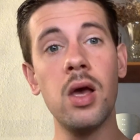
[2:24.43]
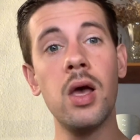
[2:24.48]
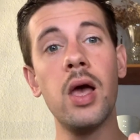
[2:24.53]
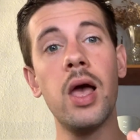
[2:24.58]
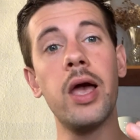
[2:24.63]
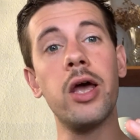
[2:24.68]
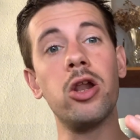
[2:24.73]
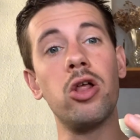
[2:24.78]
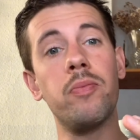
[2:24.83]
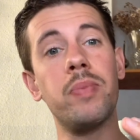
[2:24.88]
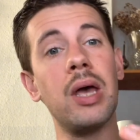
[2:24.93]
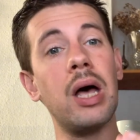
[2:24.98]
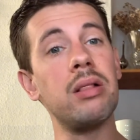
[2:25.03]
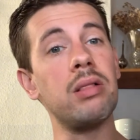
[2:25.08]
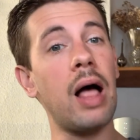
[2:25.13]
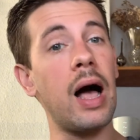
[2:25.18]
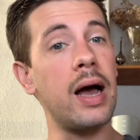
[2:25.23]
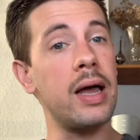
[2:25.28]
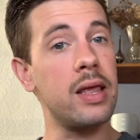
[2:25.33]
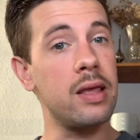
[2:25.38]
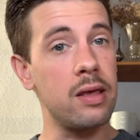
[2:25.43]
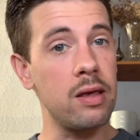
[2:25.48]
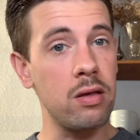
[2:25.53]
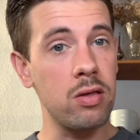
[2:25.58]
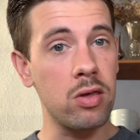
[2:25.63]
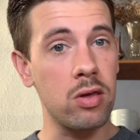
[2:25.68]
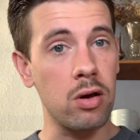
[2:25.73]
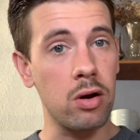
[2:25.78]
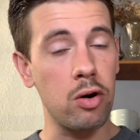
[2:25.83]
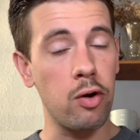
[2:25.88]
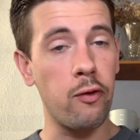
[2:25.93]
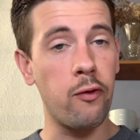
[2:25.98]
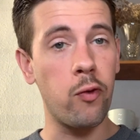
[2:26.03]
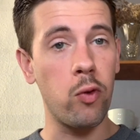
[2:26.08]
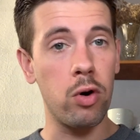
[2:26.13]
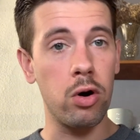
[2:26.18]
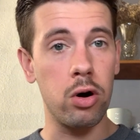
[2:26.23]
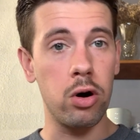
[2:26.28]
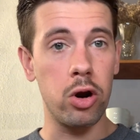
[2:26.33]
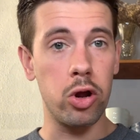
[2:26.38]
it'll be a lot easier
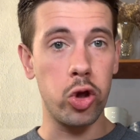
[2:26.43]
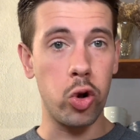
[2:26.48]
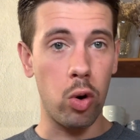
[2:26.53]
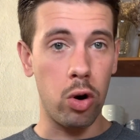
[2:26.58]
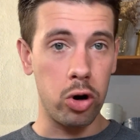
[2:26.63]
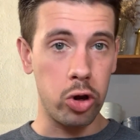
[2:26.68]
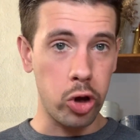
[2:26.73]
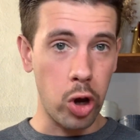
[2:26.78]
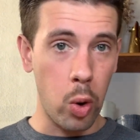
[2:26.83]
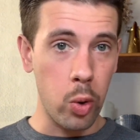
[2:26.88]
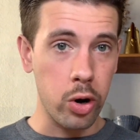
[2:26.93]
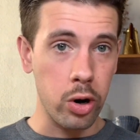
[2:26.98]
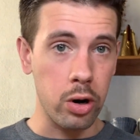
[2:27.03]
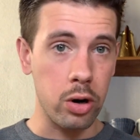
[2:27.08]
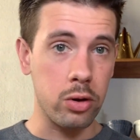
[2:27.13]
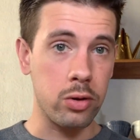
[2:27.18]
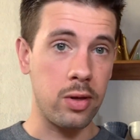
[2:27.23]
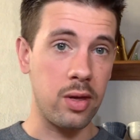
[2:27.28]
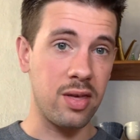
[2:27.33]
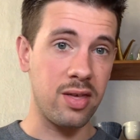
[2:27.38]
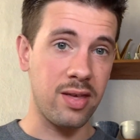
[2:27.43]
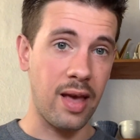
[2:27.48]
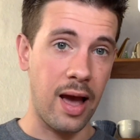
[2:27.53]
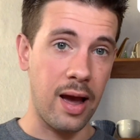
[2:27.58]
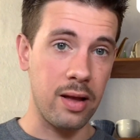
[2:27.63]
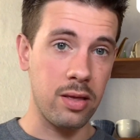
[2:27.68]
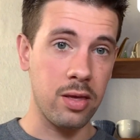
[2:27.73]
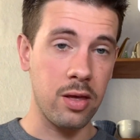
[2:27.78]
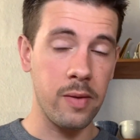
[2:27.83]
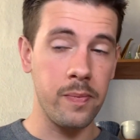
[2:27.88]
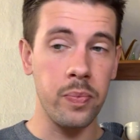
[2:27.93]
for your yogurt to set.